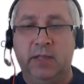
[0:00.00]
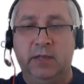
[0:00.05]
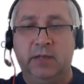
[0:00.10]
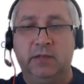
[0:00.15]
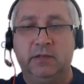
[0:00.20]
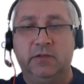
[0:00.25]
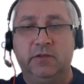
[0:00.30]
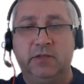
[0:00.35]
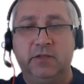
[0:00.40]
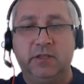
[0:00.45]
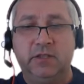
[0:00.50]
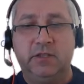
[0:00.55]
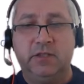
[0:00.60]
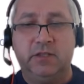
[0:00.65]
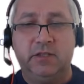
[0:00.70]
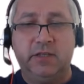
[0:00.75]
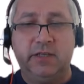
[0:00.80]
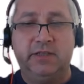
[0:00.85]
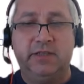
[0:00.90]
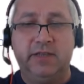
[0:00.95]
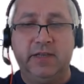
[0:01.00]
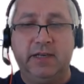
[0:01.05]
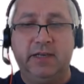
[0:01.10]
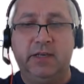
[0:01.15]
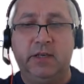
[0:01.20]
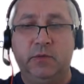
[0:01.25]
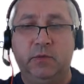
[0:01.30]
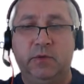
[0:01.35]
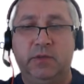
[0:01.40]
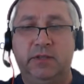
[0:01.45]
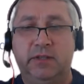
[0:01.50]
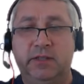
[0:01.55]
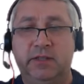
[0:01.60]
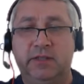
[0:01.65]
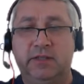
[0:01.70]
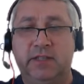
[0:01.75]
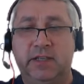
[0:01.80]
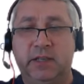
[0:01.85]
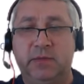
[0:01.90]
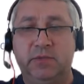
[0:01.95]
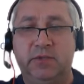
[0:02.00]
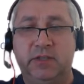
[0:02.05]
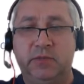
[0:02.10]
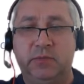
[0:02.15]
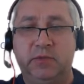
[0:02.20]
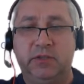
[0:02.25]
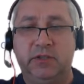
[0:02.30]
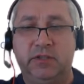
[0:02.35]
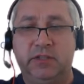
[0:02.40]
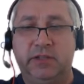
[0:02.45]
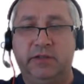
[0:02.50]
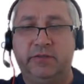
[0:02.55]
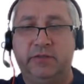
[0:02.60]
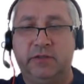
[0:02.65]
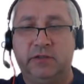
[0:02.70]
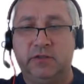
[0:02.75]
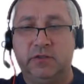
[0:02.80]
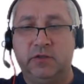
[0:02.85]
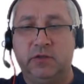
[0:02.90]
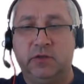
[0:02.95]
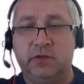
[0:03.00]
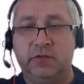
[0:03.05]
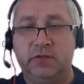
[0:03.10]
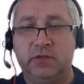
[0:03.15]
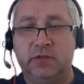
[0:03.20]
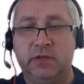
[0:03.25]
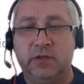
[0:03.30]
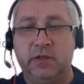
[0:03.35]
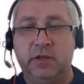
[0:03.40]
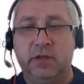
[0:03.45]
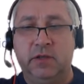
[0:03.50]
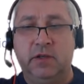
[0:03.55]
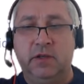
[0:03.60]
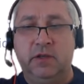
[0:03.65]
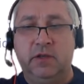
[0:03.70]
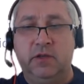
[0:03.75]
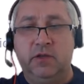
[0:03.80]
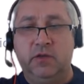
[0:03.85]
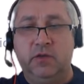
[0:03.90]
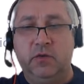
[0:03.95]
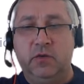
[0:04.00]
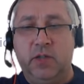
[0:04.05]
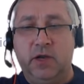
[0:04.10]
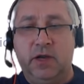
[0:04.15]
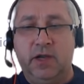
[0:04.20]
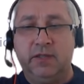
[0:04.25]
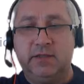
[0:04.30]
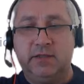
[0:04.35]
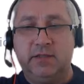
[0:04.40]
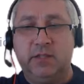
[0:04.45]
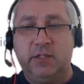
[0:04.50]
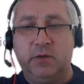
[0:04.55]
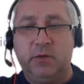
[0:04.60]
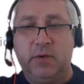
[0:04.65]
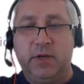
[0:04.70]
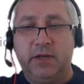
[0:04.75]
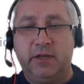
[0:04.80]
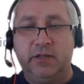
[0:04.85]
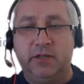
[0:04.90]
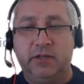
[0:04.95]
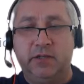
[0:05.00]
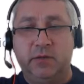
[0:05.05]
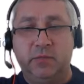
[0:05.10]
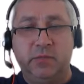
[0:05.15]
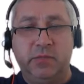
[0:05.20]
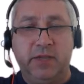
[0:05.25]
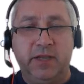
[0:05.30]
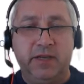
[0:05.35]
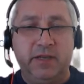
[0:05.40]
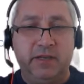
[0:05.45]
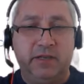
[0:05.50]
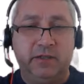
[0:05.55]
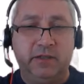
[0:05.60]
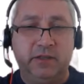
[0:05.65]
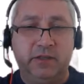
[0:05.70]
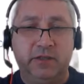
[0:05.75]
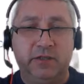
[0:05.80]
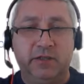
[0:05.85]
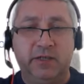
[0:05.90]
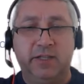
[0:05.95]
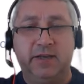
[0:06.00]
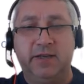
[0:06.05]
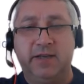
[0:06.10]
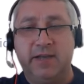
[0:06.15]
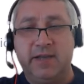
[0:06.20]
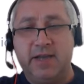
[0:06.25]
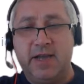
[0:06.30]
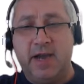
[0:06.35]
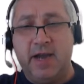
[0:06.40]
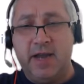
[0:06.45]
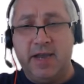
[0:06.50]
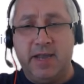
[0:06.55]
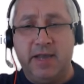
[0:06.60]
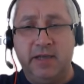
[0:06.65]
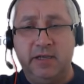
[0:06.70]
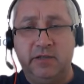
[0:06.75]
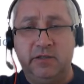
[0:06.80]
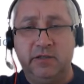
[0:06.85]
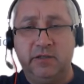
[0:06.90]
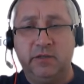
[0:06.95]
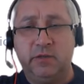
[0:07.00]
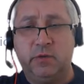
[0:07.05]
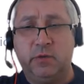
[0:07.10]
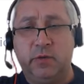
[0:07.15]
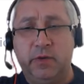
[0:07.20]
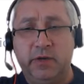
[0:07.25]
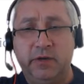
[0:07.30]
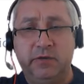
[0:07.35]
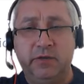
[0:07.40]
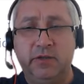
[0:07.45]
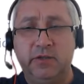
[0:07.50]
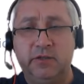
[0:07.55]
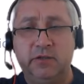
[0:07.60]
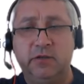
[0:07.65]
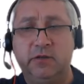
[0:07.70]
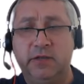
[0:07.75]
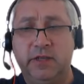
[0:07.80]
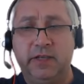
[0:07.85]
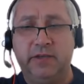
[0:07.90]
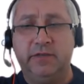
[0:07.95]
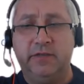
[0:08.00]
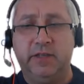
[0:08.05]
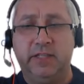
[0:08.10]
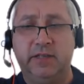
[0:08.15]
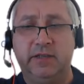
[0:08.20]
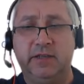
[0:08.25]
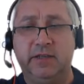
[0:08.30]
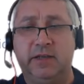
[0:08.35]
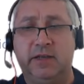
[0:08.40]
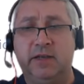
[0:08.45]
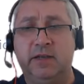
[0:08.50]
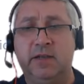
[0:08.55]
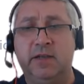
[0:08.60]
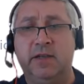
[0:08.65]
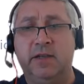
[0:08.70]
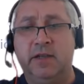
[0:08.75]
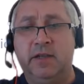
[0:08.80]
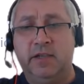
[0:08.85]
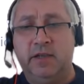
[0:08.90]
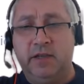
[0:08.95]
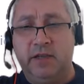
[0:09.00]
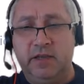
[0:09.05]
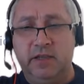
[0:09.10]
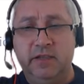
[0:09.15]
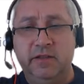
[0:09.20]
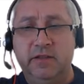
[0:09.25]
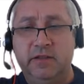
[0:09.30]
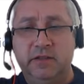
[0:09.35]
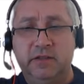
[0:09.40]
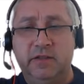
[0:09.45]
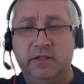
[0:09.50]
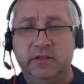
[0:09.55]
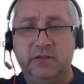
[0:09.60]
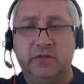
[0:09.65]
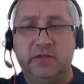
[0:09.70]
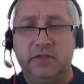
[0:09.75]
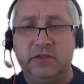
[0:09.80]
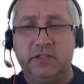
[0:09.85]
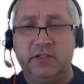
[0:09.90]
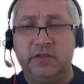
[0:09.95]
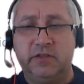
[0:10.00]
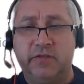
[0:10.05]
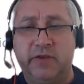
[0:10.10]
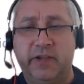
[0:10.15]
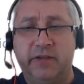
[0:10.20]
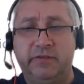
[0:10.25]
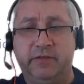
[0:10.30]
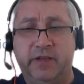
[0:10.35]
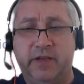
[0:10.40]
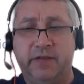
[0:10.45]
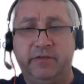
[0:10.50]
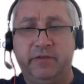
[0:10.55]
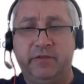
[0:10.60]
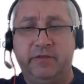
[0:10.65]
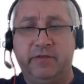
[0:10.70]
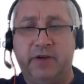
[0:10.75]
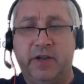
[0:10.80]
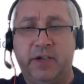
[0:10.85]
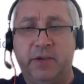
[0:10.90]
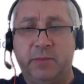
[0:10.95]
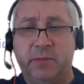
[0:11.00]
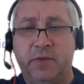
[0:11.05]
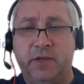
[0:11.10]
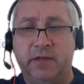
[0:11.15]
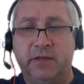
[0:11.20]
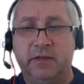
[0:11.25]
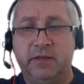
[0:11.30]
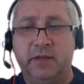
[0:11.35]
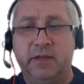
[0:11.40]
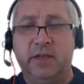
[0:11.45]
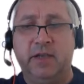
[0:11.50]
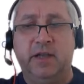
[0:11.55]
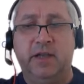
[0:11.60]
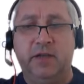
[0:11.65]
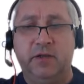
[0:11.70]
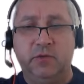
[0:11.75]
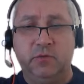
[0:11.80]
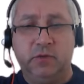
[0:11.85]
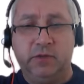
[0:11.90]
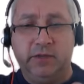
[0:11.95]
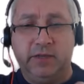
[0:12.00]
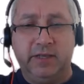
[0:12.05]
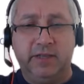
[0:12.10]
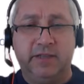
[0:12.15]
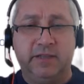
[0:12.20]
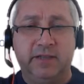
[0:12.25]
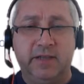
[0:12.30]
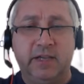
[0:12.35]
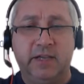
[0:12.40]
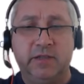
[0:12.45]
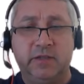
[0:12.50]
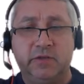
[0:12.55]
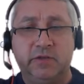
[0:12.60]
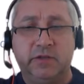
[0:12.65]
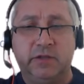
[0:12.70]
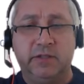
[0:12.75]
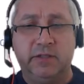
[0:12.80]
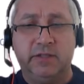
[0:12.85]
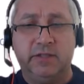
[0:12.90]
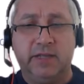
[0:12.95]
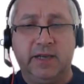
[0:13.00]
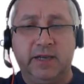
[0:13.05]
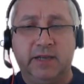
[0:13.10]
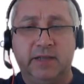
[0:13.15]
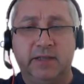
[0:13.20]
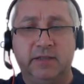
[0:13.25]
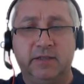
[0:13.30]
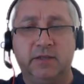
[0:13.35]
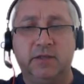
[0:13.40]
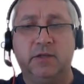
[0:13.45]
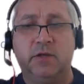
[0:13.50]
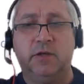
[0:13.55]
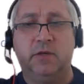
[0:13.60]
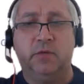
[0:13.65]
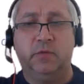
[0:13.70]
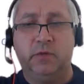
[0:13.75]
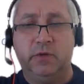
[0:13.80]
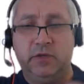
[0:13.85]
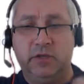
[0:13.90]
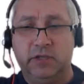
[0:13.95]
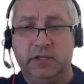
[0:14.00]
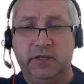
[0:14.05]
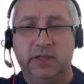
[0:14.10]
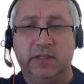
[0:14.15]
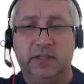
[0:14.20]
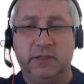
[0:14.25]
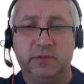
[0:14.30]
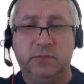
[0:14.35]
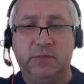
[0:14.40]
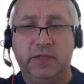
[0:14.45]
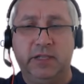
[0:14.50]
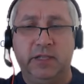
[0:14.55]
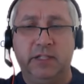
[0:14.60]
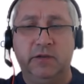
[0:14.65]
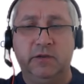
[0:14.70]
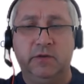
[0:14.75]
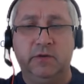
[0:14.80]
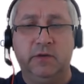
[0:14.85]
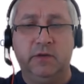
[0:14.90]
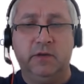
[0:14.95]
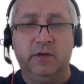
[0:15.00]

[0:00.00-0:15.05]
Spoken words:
So this is exactly what this MCP server solves. You ask the question in plain English and AI agent queries your live data in the D365 live environment, and you will get an answer in seconds which can explain you